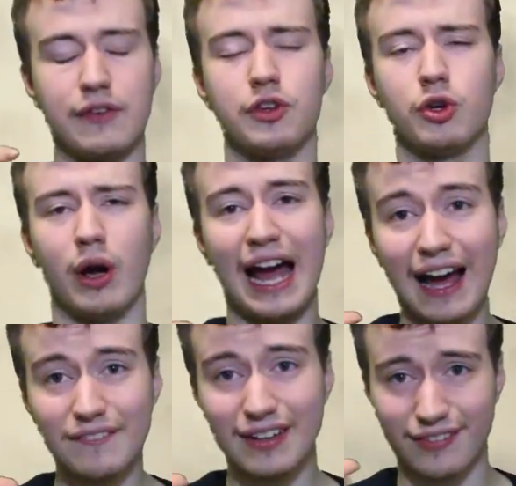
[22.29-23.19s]
if you
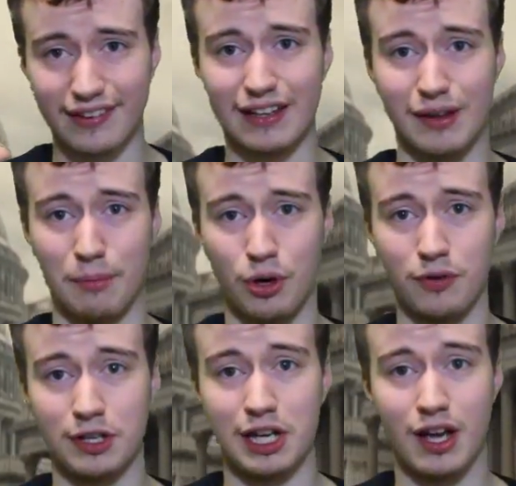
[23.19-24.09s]
haven't seen the
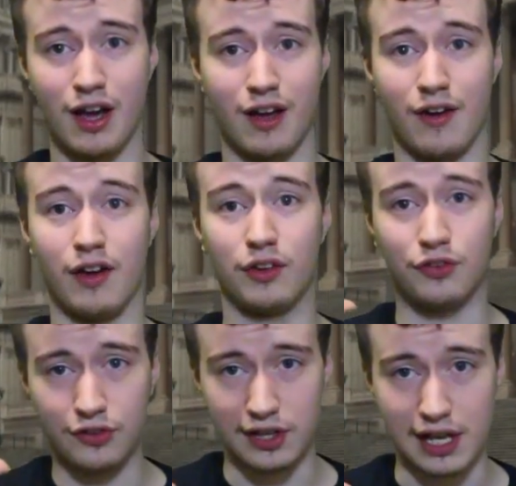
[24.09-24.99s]
movie,
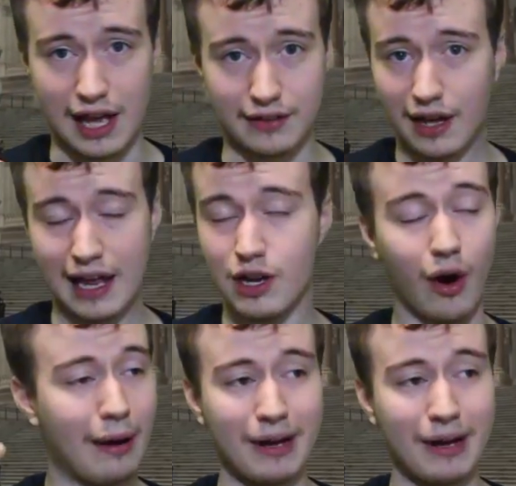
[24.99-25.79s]
see it. And no, I'm